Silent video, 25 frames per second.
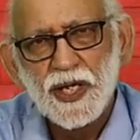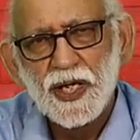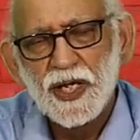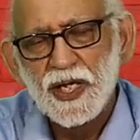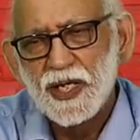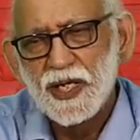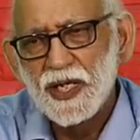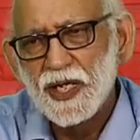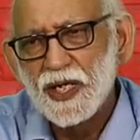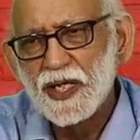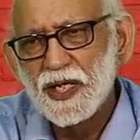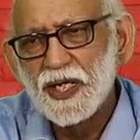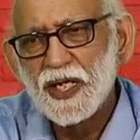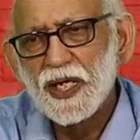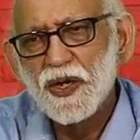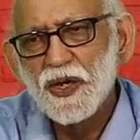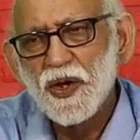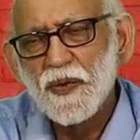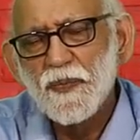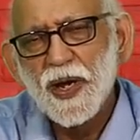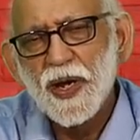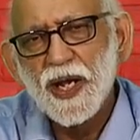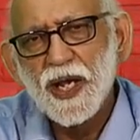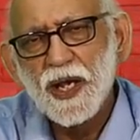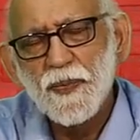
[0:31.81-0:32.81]
In India,
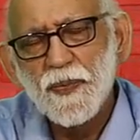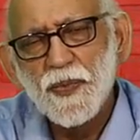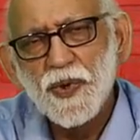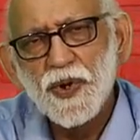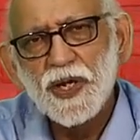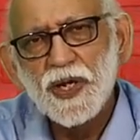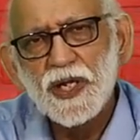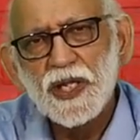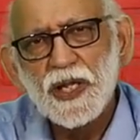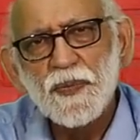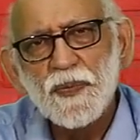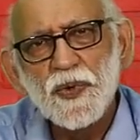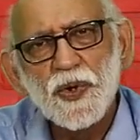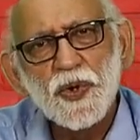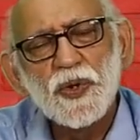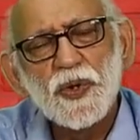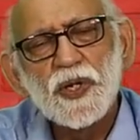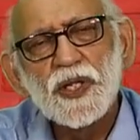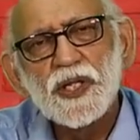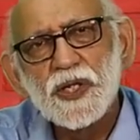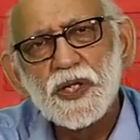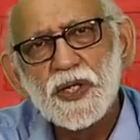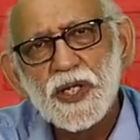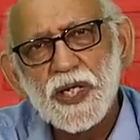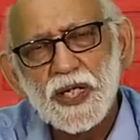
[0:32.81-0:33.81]
on Monday morning, there were only
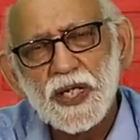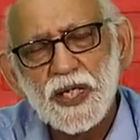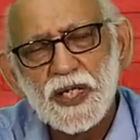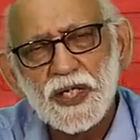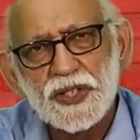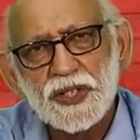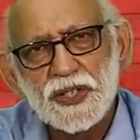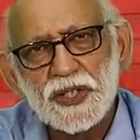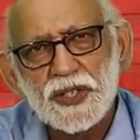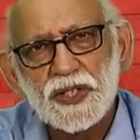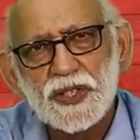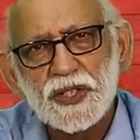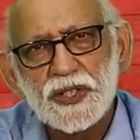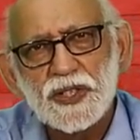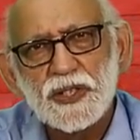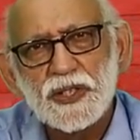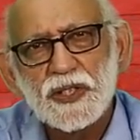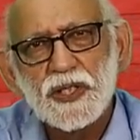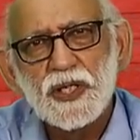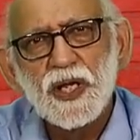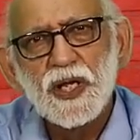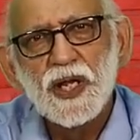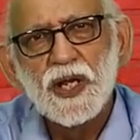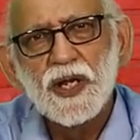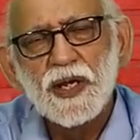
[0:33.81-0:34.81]
3 cases.
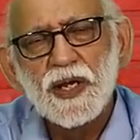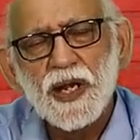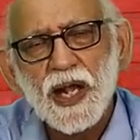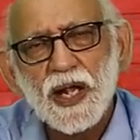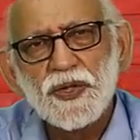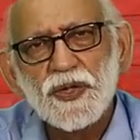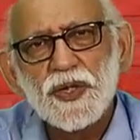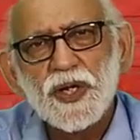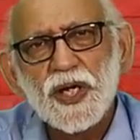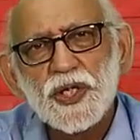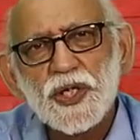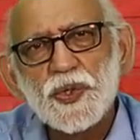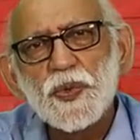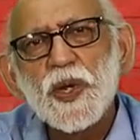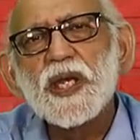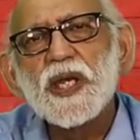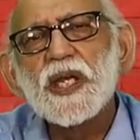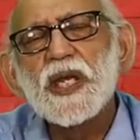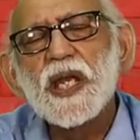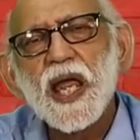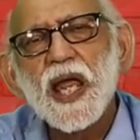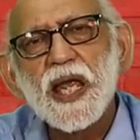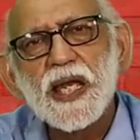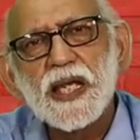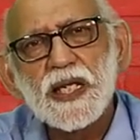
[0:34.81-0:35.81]
Now there are
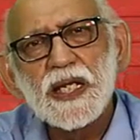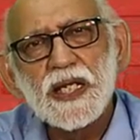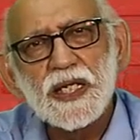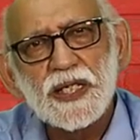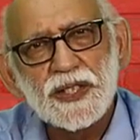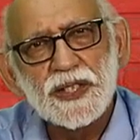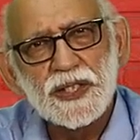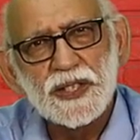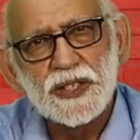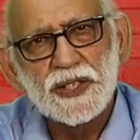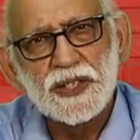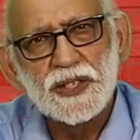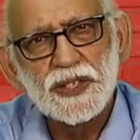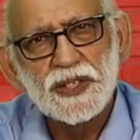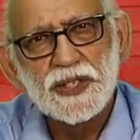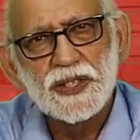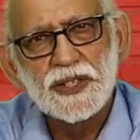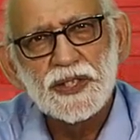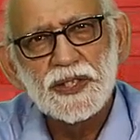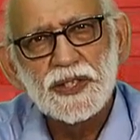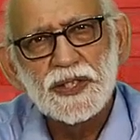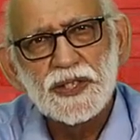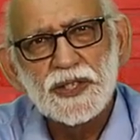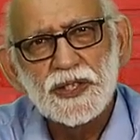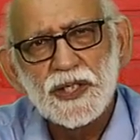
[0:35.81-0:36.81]
29
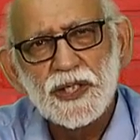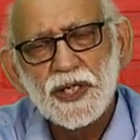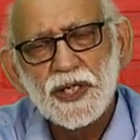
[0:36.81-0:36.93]
cases.